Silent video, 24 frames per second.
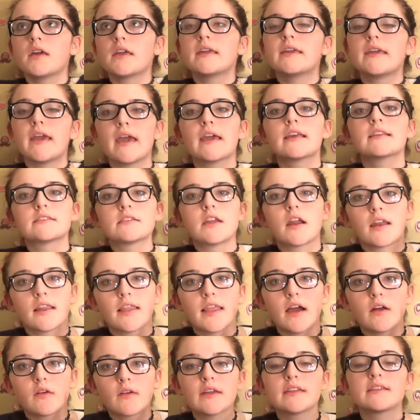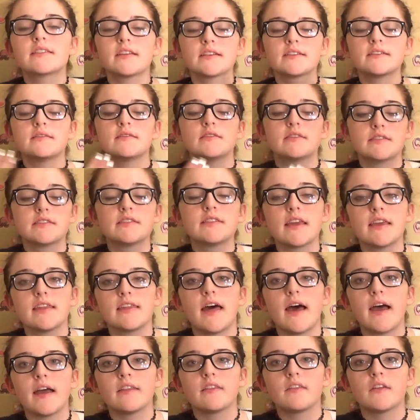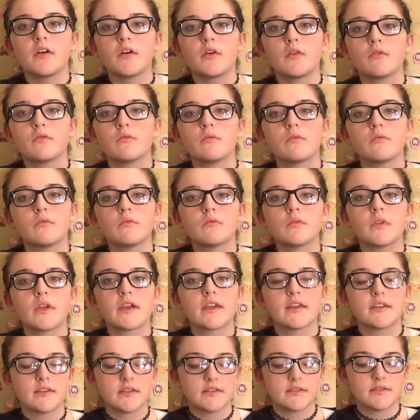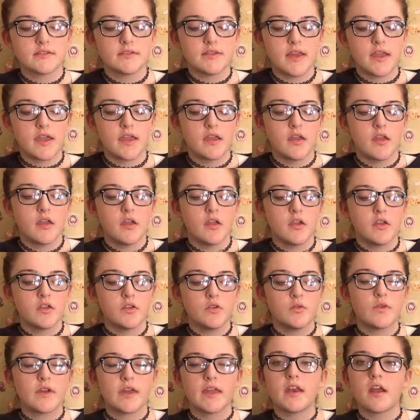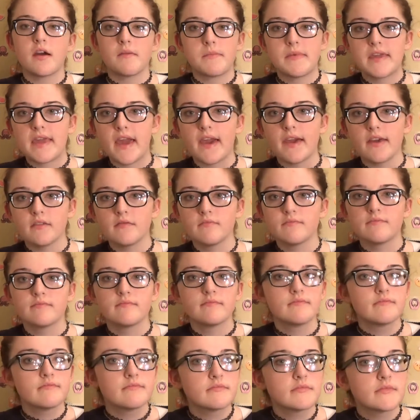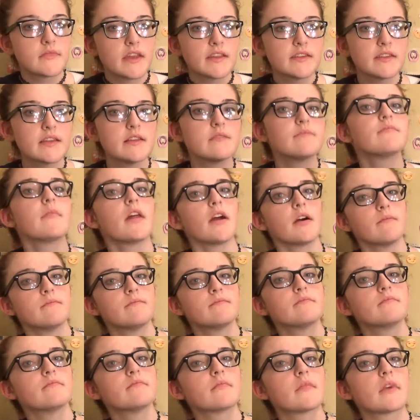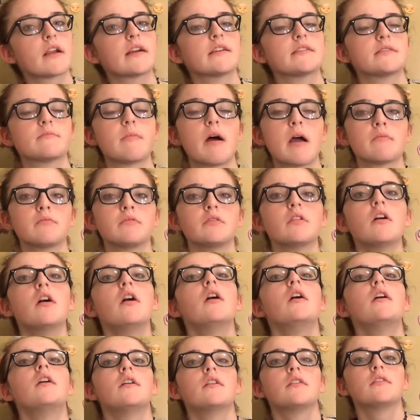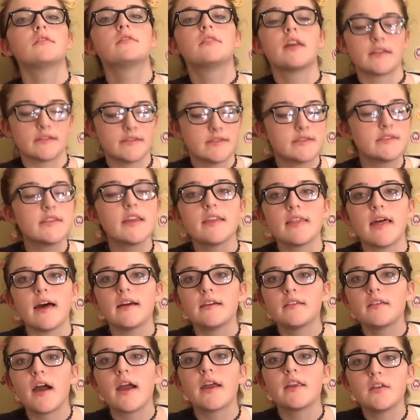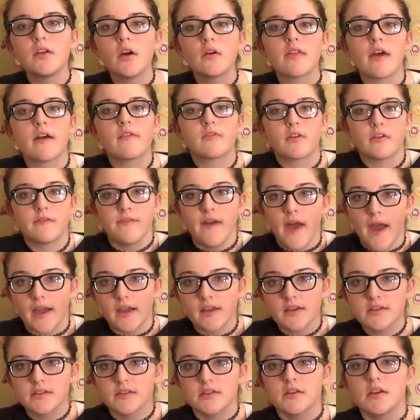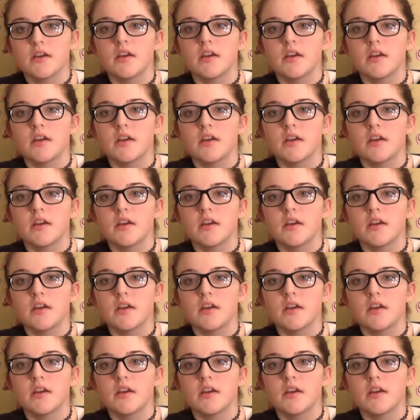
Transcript: gay is not allowed. It doesn't say that, though. Like, it doesn't say you cannot be gay. Does it? No. Because the Bible doesn't say that. I know that for a fact.